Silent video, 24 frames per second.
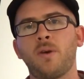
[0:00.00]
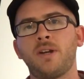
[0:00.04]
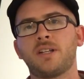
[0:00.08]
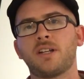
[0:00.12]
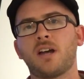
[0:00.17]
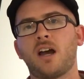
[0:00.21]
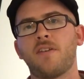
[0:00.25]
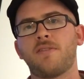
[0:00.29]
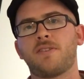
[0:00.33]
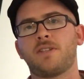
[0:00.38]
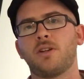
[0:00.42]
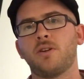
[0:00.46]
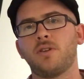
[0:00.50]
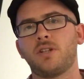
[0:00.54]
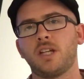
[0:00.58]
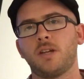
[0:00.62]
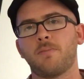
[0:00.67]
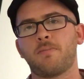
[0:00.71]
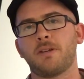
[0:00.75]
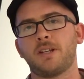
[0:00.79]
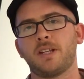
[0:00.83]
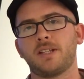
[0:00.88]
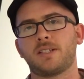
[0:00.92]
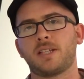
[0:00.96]
we dive too
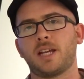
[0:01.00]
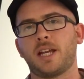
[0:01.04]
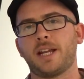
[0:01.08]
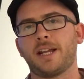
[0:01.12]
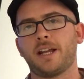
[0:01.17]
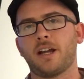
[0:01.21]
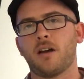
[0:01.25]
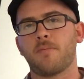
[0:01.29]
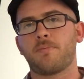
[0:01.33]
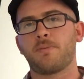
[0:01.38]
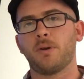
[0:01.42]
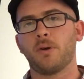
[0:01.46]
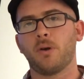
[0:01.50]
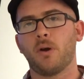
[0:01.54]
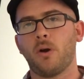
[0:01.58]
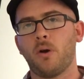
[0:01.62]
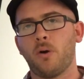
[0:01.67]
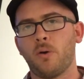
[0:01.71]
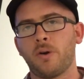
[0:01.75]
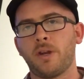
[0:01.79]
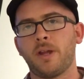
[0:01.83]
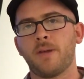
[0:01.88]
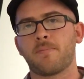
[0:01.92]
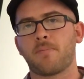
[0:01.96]
deep into setting up your
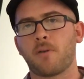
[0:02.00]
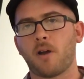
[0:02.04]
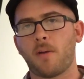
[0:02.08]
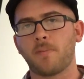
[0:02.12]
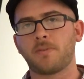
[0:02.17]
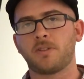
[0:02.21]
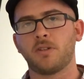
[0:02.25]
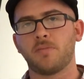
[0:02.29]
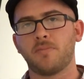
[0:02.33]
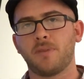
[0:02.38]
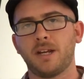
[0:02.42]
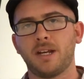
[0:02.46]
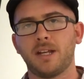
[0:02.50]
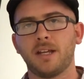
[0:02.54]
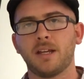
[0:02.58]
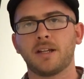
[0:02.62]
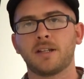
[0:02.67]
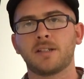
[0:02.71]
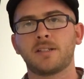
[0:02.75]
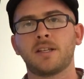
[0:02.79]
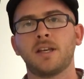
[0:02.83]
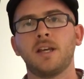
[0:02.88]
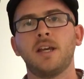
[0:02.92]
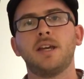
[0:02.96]
own impromptu
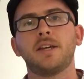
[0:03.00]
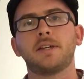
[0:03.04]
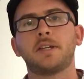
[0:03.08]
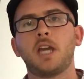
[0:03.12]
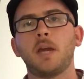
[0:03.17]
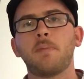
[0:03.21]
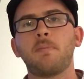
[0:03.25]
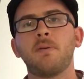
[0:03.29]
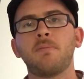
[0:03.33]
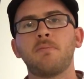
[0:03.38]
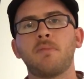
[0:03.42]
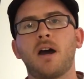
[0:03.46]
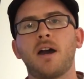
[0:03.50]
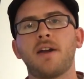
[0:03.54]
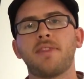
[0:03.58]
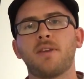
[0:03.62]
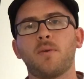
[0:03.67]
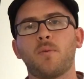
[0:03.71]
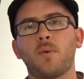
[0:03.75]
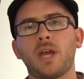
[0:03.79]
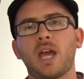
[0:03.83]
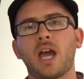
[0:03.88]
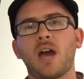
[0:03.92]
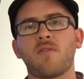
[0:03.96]
meetings, keep in mind
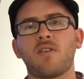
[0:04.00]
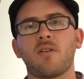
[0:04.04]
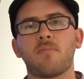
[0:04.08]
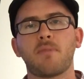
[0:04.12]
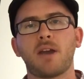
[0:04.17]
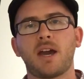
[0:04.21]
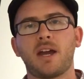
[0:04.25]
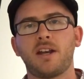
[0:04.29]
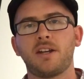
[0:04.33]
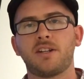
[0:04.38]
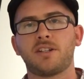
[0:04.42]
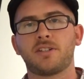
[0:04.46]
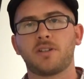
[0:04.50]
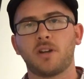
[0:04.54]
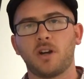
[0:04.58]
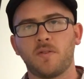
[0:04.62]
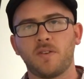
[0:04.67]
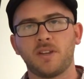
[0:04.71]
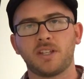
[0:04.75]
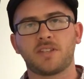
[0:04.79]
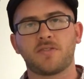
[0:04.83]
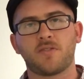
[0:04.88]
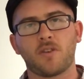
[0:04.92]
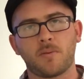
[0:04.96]
that we have a managed
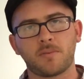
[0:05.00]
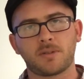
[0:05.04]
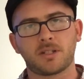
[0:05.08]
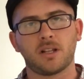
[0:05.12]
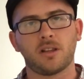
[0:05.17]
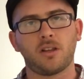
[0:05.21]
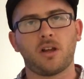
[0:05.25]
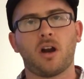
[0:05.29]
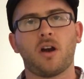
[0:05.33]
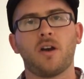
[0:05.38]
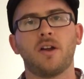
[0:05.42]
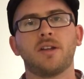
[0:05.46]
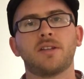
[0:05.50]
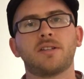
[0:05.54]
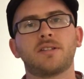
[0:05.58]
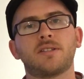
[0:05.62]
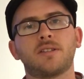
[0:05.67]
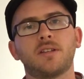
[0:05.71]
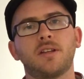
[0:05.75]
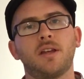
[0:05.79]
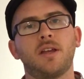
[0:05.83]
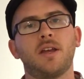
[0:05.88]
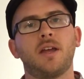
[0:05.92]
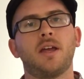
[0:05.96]
service from
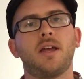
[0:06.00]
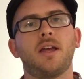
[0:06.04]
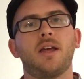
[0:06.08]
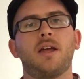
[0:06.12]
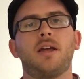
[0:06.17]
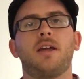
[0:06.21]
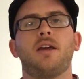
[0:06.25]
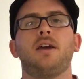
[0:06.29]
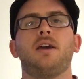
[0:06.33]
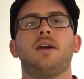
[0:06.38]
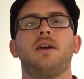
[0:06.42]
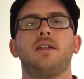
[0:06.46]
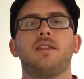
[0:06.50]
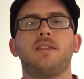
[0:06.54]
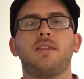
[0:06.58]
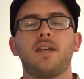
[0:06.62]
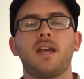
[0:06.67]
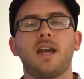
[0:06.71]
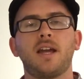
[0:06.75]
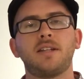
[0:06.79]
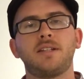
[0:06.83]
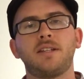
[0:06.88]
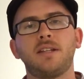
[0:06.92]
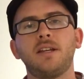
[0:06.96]
Teliris. The
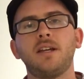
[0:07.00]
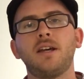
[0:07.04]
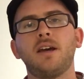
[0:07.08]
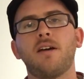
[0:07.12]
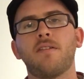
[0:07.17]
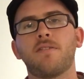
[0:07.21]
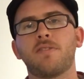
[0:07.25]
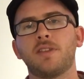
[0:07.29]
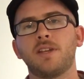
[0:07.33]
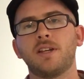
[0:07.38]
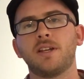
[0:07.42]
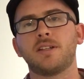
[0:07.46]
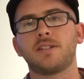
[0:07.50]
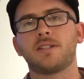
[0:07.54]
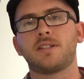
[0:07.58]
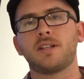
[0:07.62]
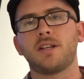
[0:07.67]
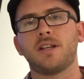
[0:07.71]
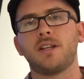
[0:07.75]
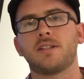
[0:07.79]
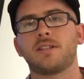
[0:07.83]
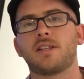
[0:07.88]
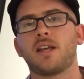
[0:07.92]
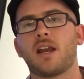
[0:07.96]
idea of this
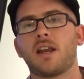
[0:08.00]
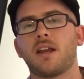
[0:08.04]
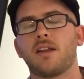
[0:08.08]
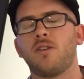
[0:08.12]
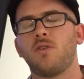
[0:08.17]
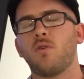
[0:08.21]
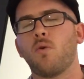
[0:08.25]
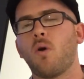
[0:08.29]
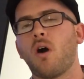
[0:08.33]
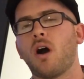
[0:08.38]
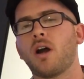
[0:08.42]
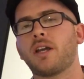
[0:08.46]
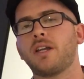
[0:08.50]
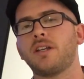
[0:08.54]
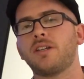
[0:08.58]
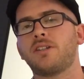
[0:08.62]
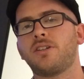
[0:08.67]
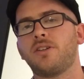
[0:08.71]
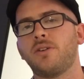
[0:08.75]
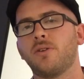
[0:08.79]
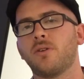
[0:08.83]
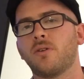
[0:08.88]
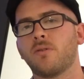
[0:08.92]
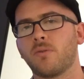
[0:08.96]
is that as you walk
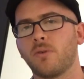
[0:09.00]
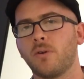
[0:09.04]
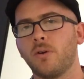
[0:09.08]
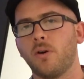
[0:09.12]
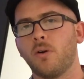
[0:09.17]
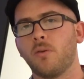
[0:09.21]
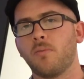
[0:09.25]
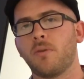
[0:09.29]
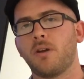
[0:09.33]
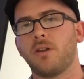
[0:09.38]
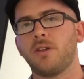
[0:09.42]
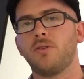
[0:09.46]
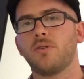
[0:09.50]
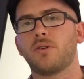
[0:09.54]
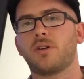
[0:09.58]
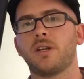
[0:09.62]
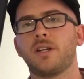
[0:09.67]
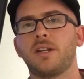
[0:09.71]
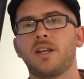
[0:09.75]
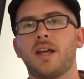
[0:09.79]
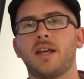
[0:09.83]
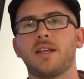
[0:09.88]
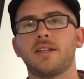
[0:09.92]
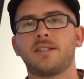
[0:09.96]
into your room, you
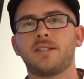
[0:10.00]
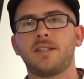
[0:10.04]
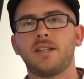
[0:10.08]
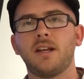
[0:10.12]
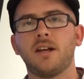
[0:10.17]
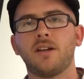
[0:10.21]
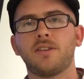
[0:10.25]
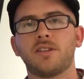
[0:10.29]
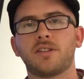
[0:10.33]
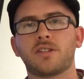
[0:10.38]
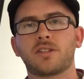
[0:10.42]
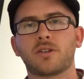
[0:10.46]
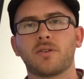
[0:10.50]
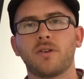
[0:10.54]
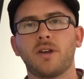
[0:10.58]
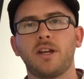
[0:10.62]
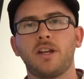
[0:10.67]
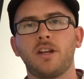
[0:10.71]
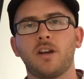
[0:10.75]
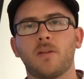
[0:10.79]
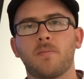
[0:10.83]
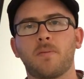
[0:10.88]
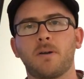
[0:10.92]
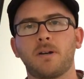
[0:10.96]
can see on the screen
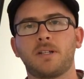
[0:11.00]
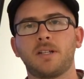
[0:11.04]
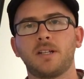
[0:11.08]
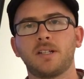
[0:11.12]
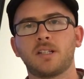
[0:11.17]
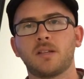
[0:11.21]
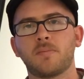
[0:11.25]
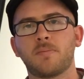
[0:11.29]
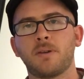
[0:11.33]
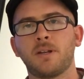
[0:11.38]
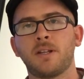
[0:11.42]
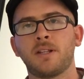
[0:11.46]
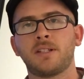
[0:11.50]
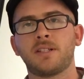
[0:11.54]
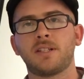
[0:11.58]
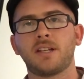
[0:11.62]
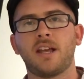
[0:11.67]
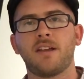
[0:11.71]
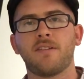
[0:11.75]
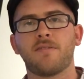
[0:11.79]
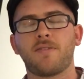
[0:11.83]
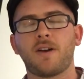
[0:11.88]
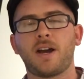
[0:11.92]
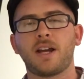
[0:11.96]
your participants
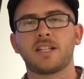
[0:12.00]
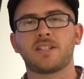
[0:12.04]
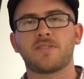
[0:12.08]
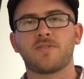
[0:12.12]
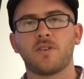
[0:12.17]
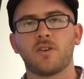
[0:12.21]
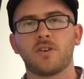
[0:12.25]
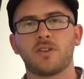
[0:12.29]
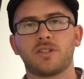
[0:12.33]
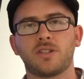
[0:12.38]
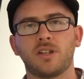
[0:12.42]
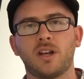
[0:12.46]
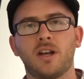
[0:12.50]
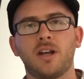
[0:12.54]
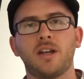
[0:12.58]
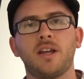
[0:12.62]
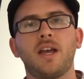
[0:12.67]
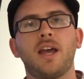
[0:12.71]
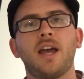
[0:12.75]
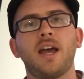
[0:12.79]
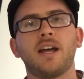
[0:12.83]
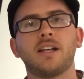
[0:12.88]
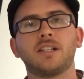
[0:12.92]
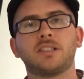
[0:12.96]
and vice versa
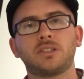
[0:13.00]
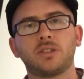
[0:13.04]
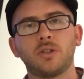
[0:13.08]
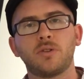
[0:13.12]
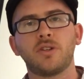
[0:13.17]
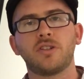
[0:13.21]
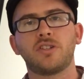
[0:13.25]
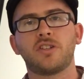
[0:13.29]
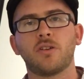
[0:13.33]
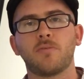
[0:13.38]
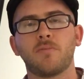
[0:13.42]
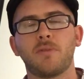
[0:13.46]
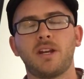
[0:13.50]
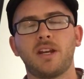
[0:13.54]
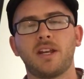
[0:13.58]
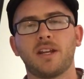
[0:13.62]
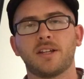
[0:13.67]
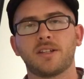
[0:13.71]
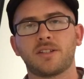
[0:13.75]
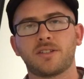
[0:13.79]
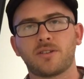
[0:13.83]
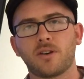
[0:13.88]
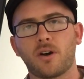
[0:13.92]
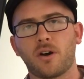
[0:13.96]
as soon as your meeting
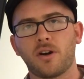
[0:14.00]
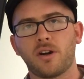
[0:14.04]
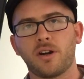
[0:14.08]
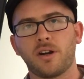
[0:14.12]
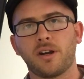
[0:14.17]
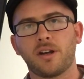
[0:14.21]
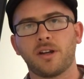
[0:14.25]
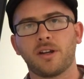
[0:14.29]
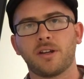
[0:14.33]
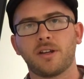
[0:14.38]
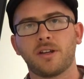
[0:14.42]
is started.